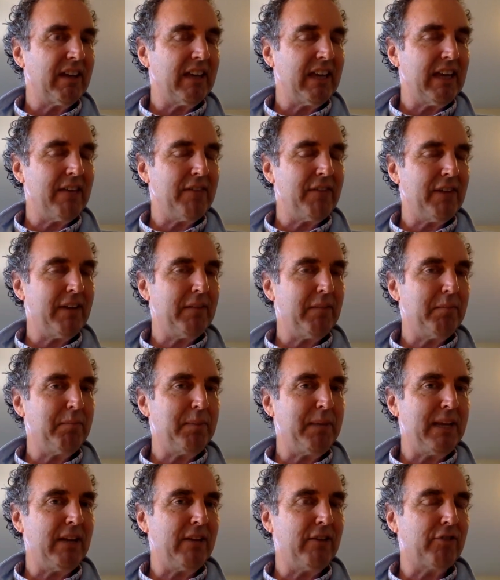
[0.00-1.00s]
even
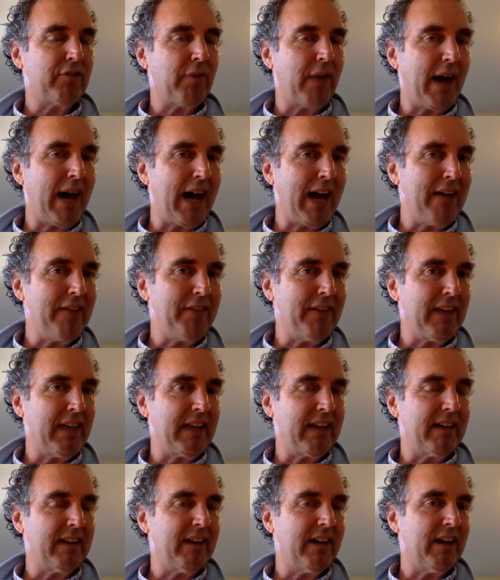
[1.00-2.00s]
be
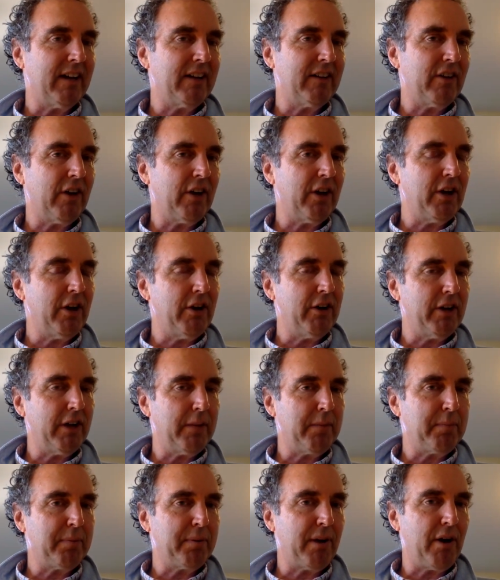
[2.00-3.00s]
driving a
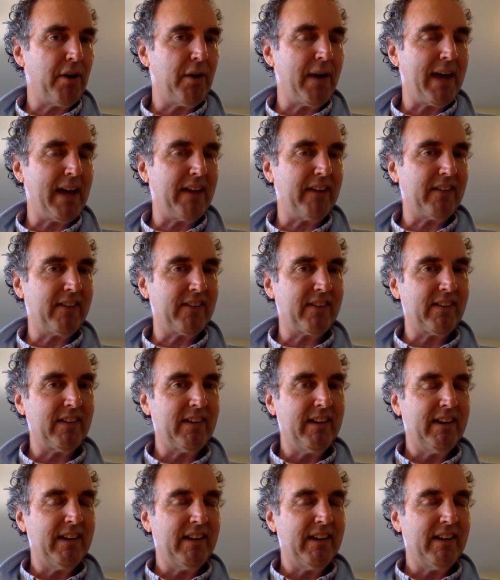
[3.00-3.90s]
Toyota ProAce